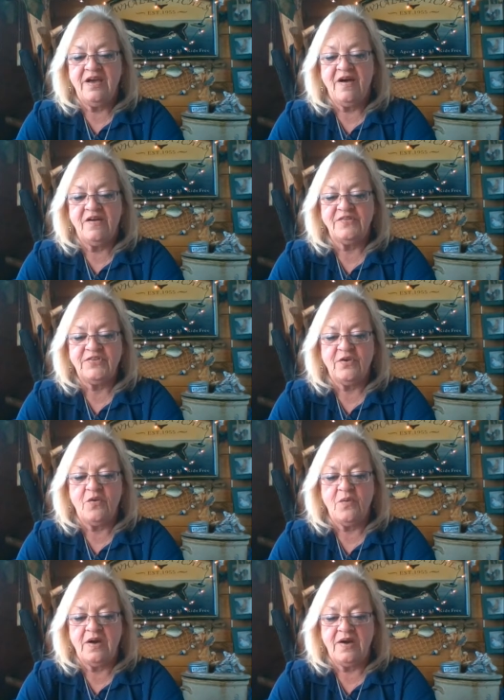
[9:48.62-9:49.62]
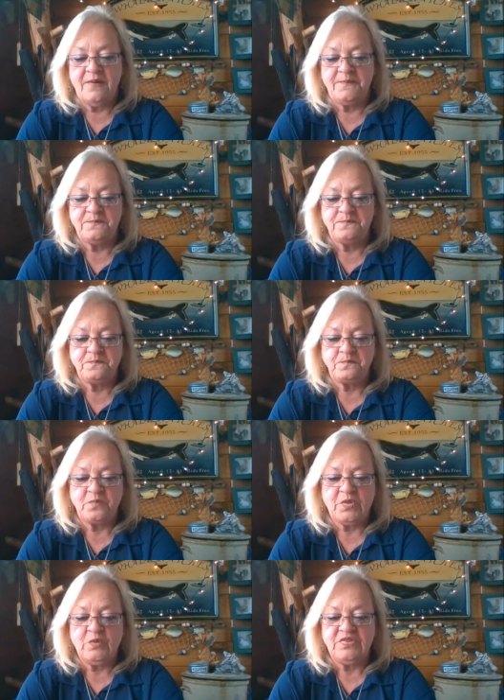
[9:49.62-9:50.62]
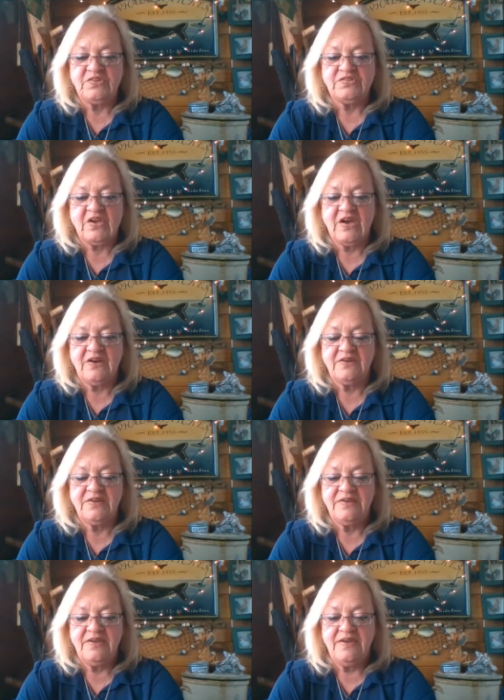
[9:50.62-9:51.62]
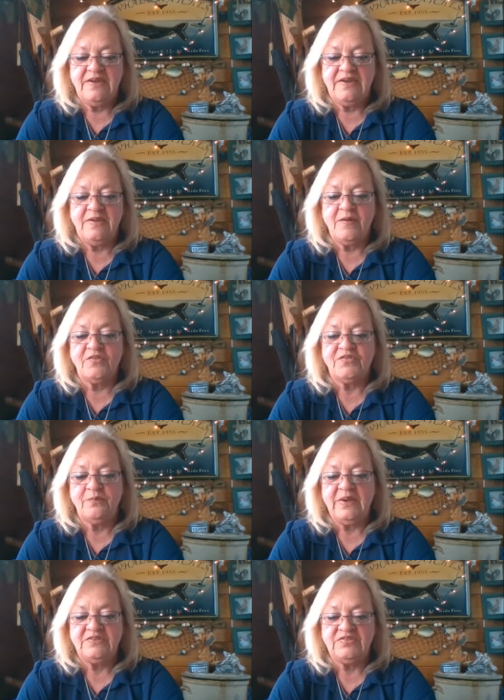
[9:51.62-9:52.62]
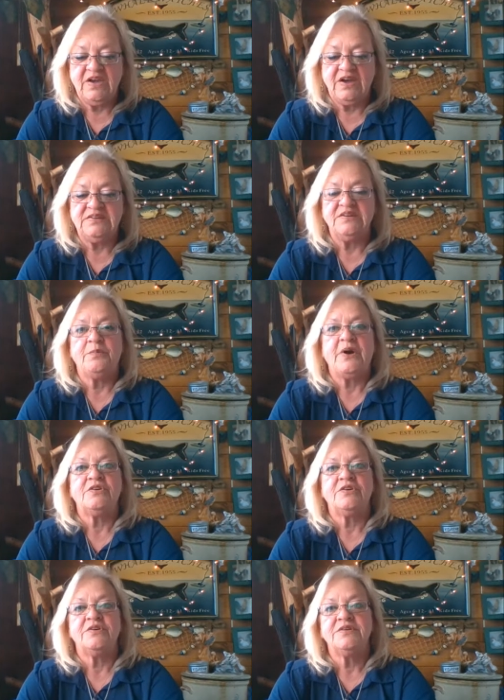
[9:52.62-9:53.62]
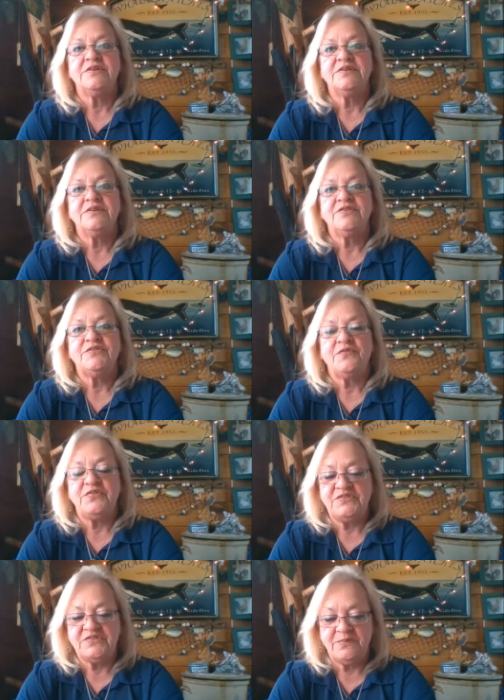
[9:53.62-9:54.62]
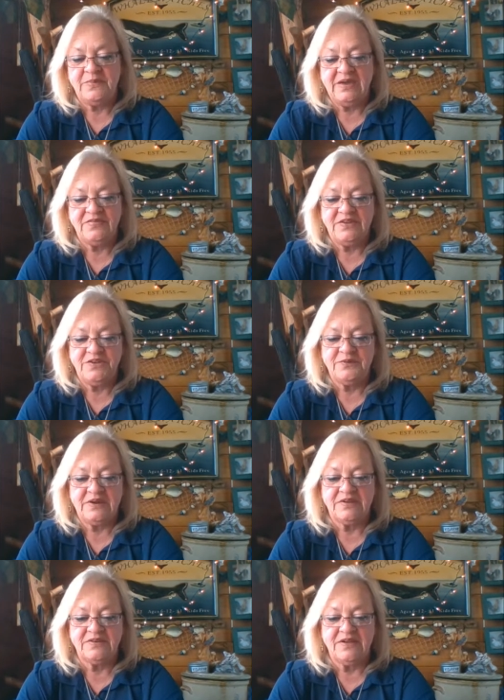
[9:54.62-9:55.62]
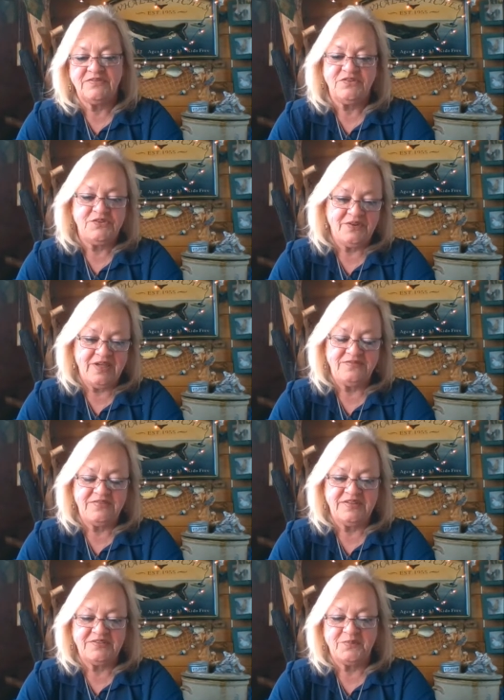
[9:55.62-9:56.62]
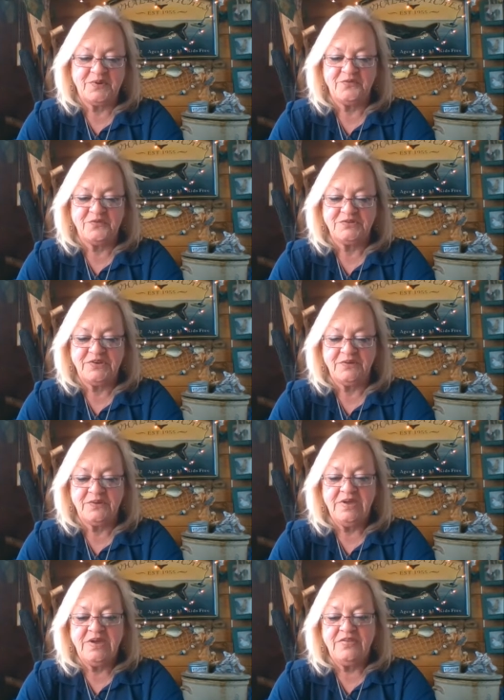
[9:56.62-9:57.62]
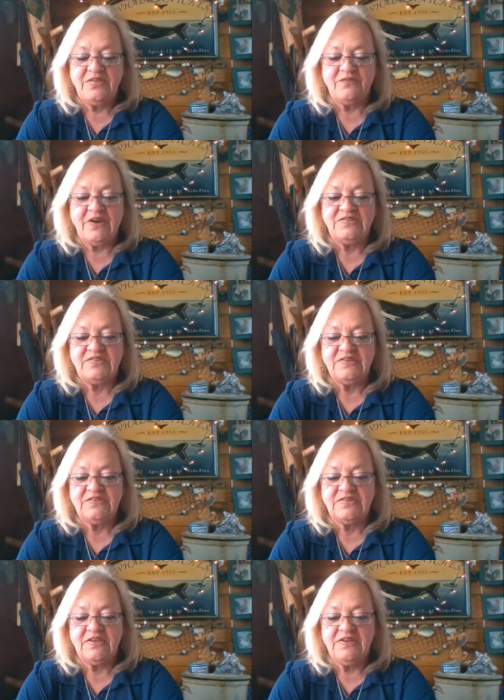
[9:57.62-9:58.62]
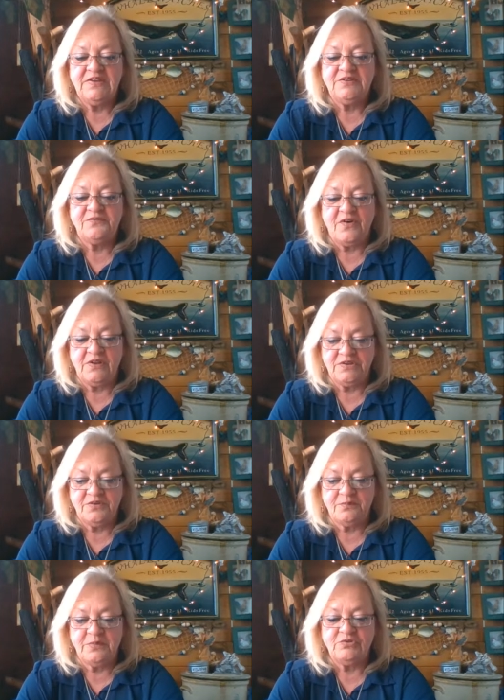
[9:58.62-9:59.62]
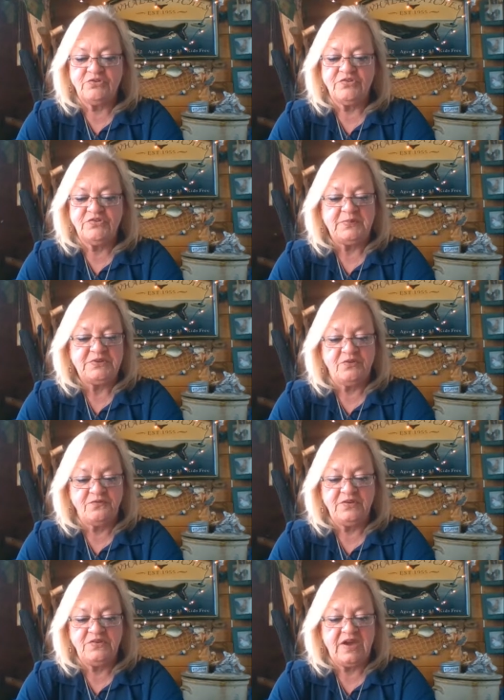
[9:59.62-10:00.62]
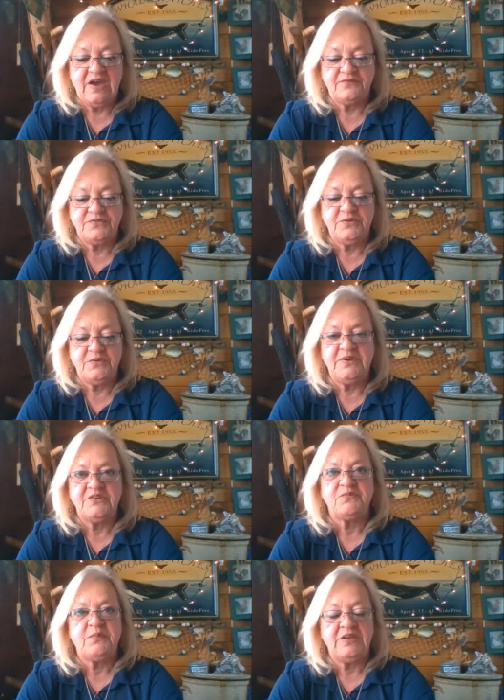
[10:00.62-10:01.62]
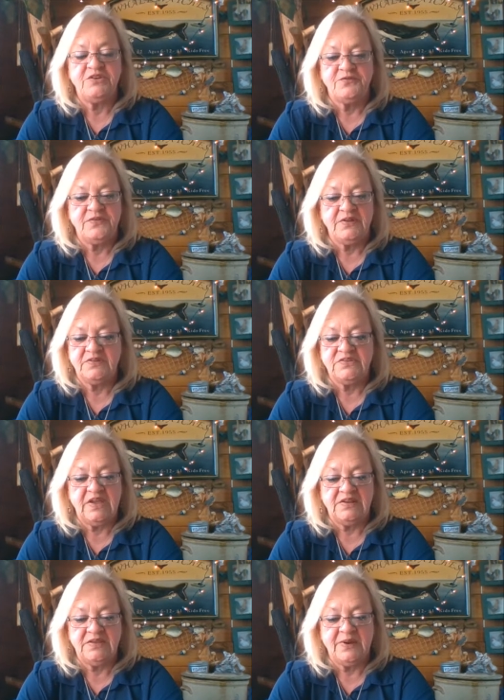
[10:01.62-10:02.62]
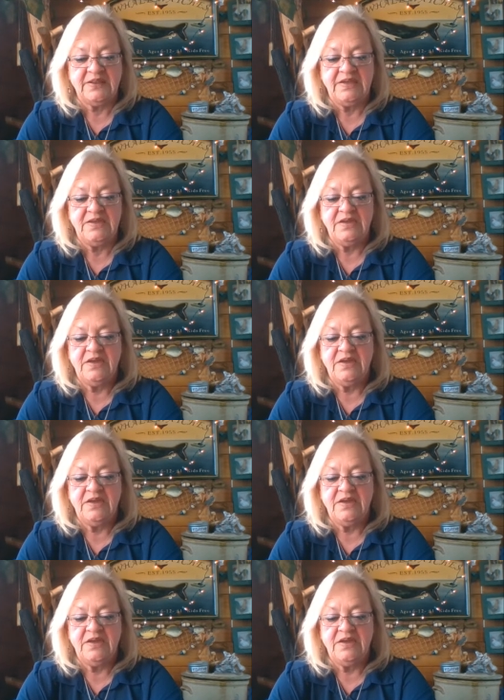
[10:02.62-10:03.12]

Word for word: Also, um, with this card, he also makes the ideal partner. So if this is a man that you recognize in your life, and that's wonderful too. The advice is to follow your emotions, but don't feel you have to explain your feelings to anybody